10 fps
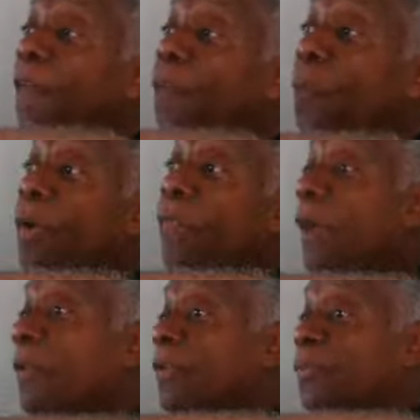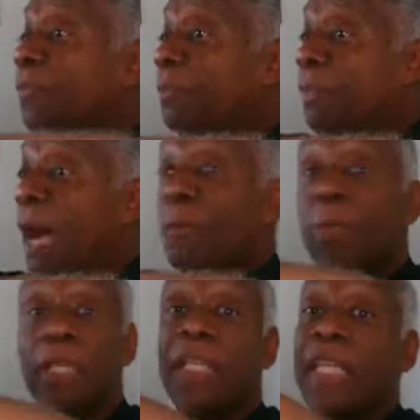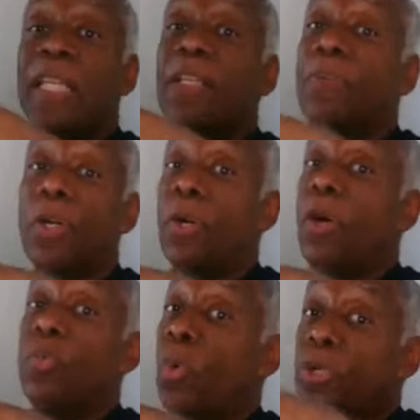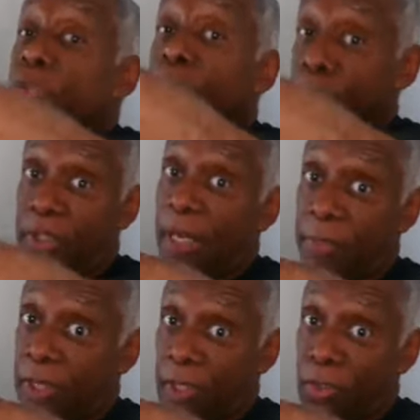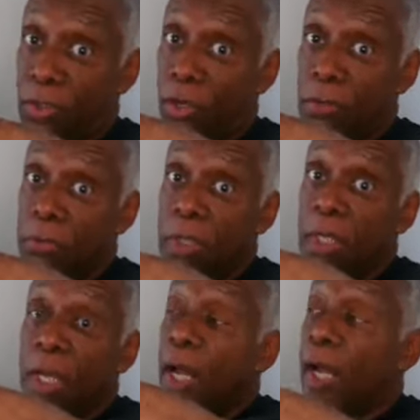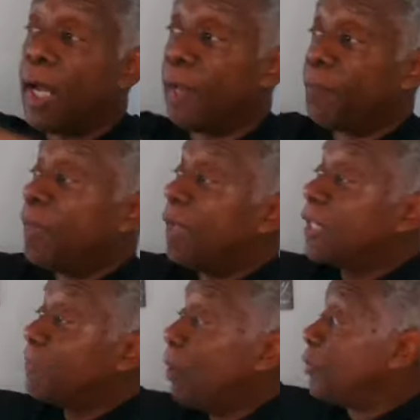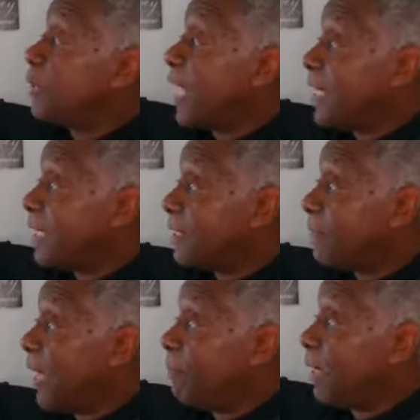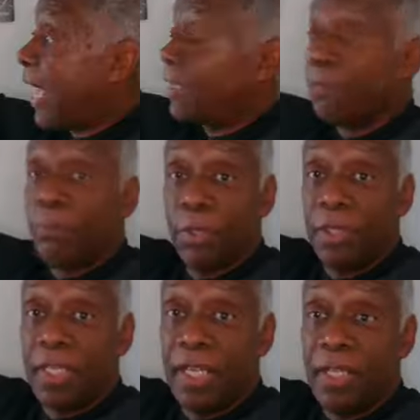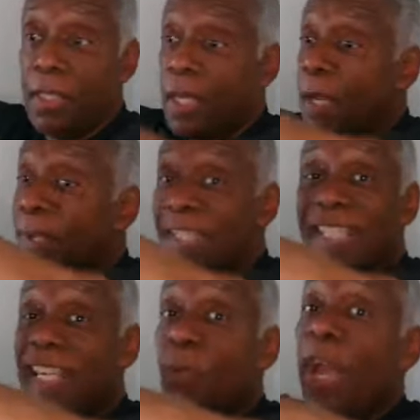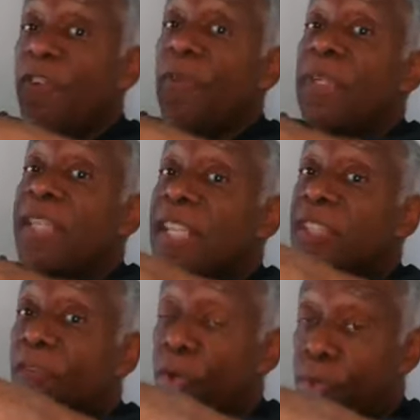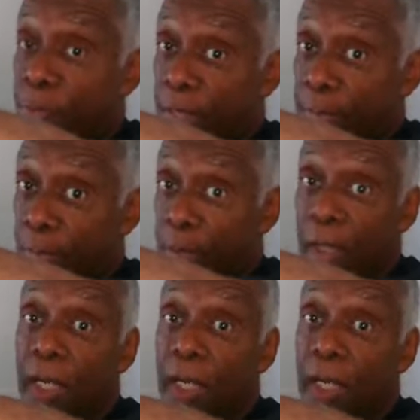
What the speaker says: where they were probably leading their own worship or something, you know? Because Moses had them build a tent. But he says, get away from the tents of those people.